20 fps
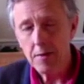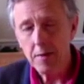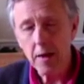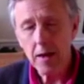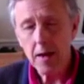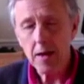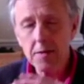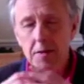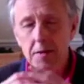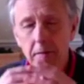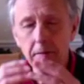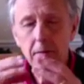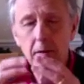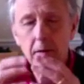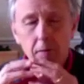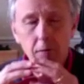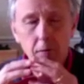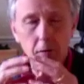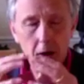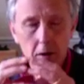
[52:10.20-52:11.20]
It's a
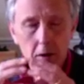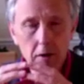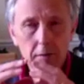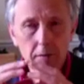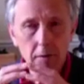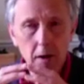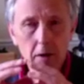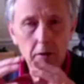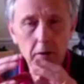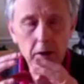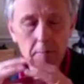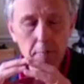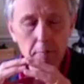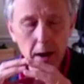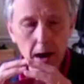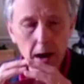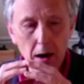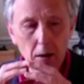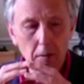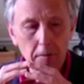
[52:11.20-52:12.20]
very, very
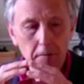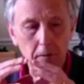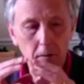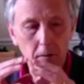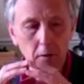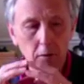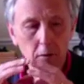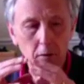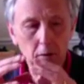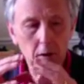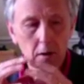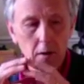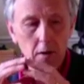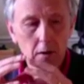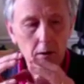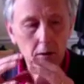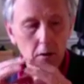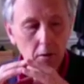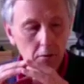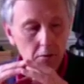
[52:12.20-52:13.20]
powerful
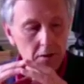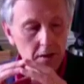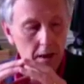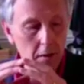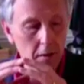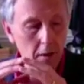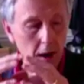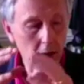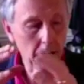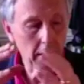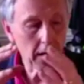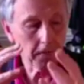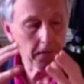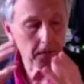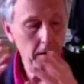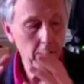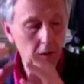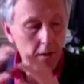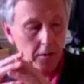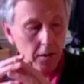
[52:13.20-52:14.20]
concept, and I
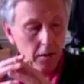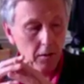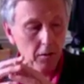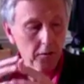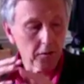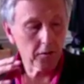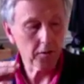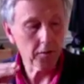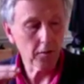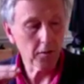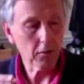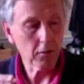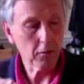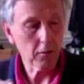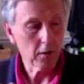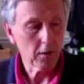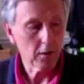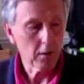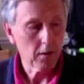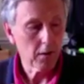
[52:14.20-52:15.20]
feel there's a lot to do
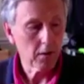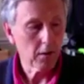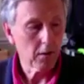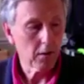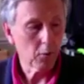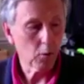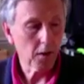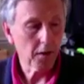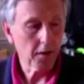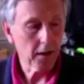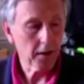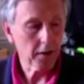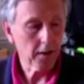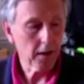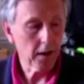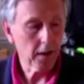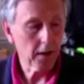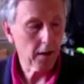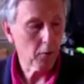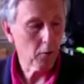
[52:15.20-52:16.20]
with it,
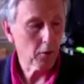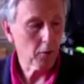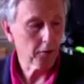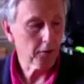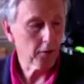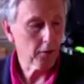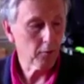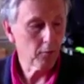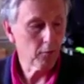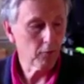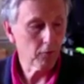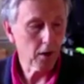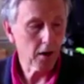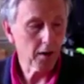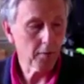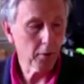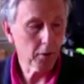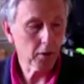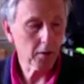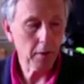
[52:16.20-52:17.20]
and I want to write
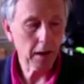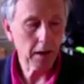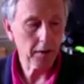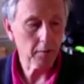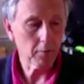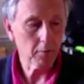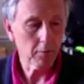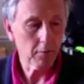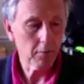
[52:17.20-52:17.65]
a book about it.